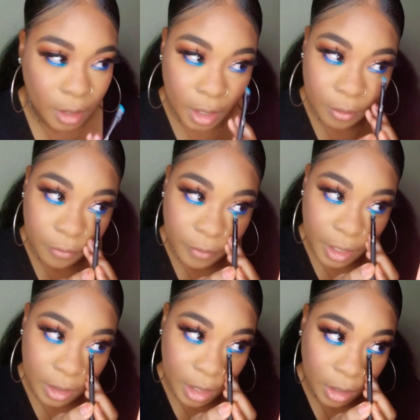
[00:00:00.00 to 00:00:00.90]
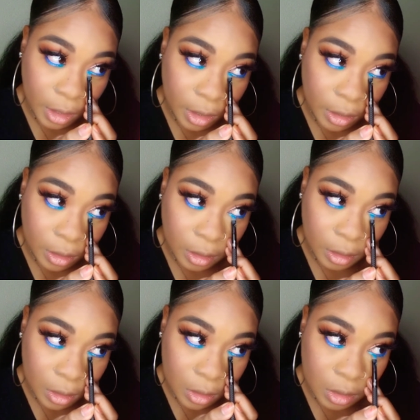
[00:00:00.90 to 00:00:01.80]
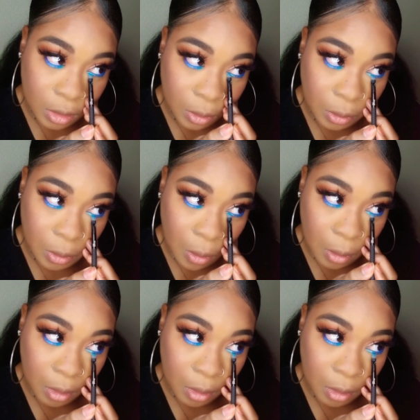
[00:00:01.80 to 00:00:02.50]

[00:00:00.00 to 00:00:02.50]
Kind of fade that in too.